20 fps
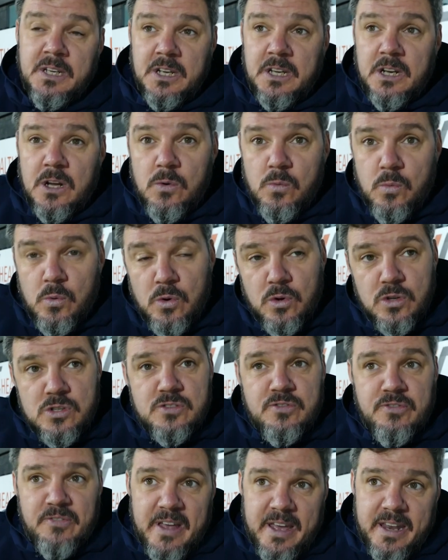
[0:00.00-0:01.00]
You know,
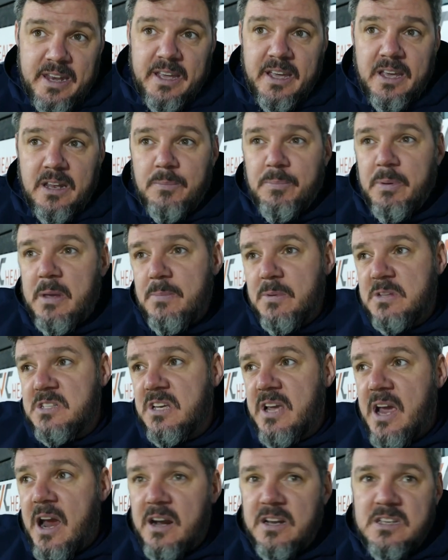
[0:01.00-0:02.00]
Woods, Flanagan. People
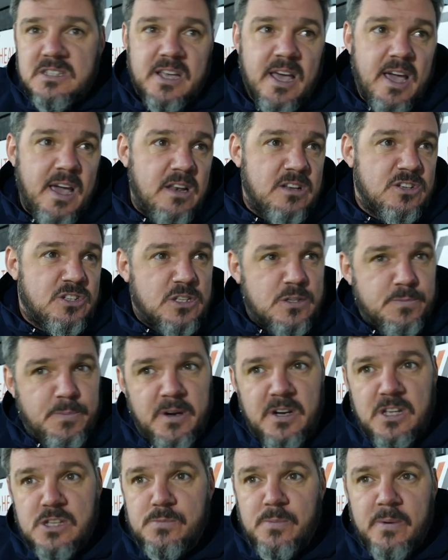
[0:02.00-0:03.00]
think Harry Taylor's an
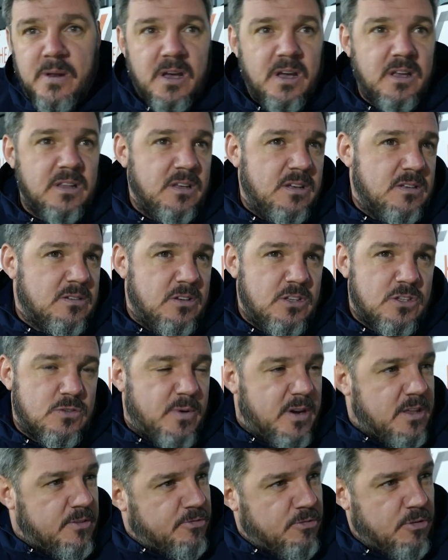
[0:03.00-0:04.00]
experienced player. He's only
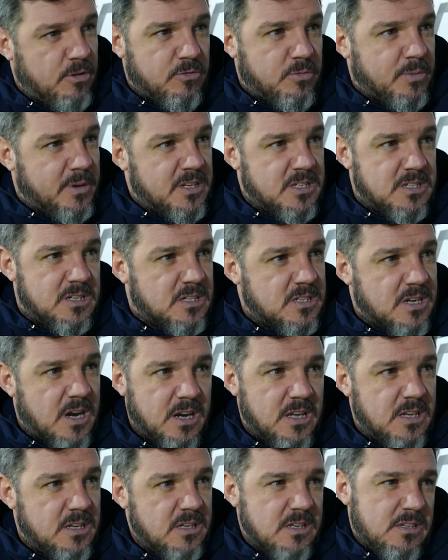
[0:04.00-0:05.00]
25, 26,
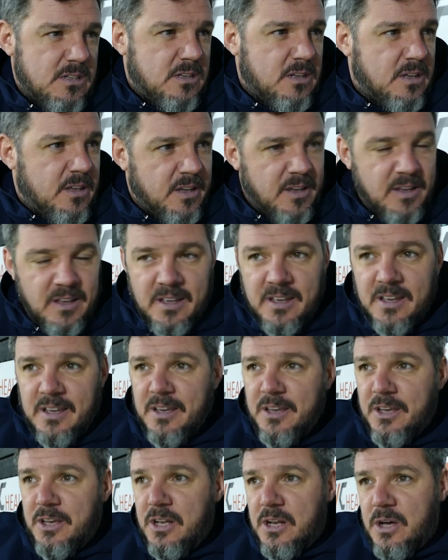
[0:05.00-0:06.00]
Harry, isn't
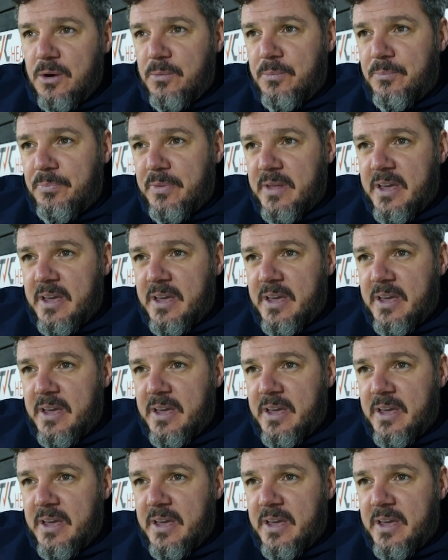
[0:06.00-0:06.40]
he? You know?